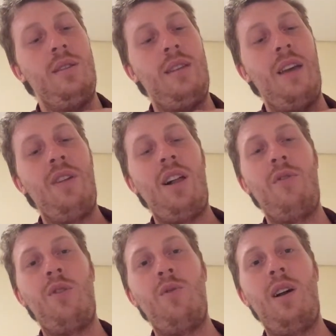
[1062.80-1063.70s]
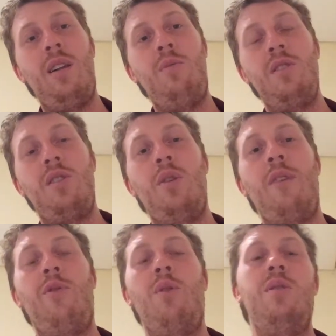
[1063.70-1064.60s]
David Oliver Relin was going
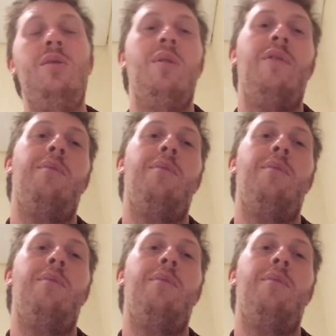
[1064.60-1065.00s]
for was sort of